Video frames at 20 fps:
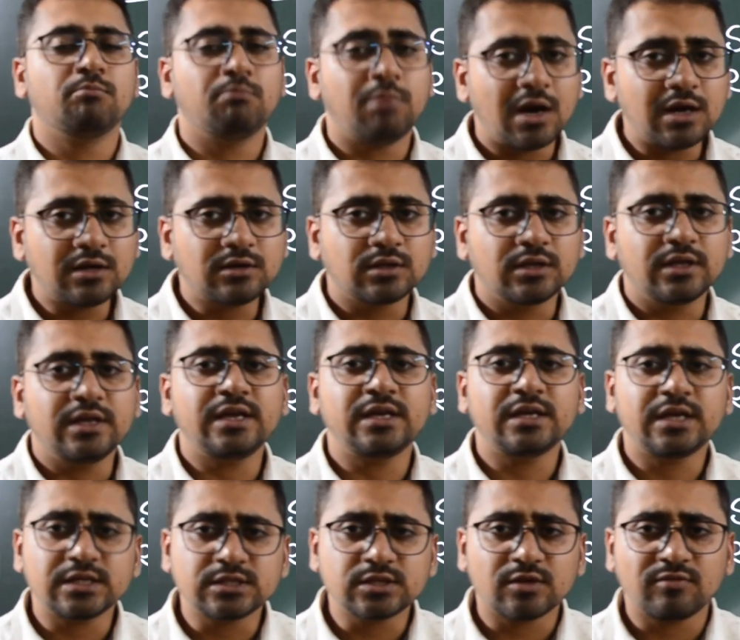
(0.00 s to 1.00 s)
but in
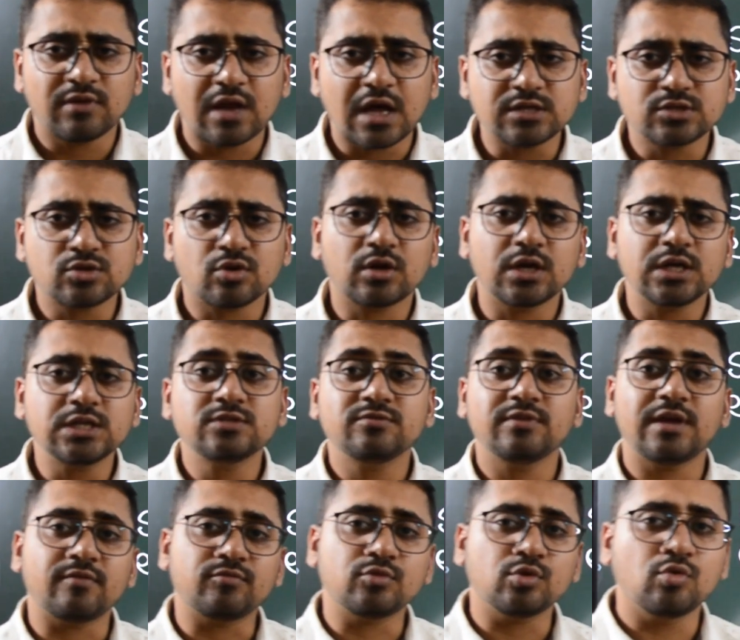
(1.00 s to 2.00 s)
case of last occurrence
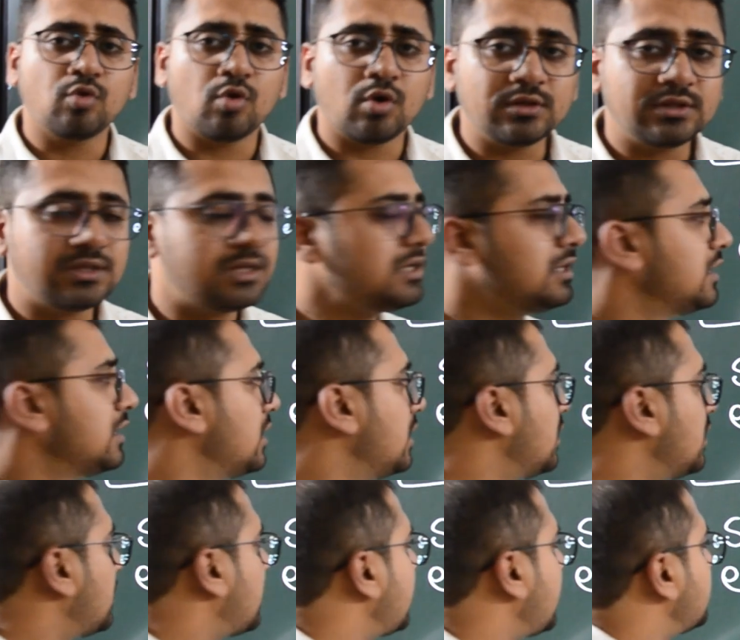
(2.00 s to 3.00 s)
we have to go on the
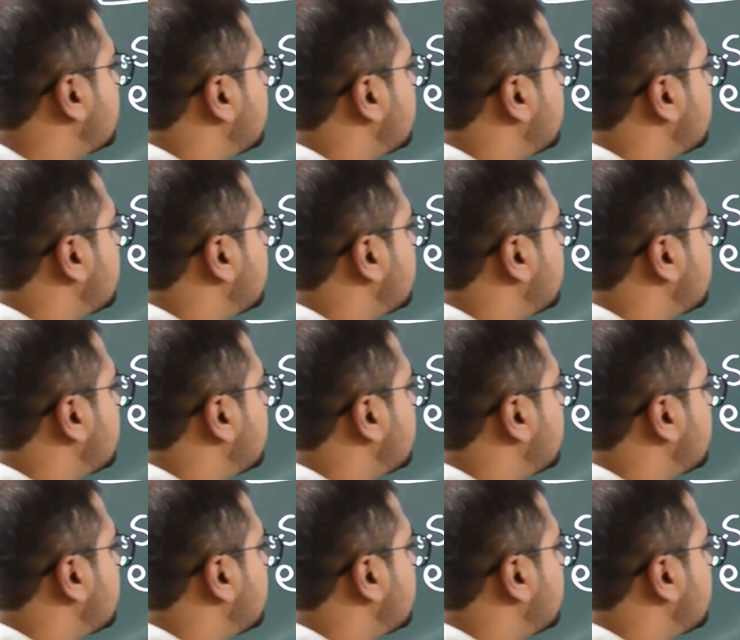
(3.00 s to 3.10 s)
right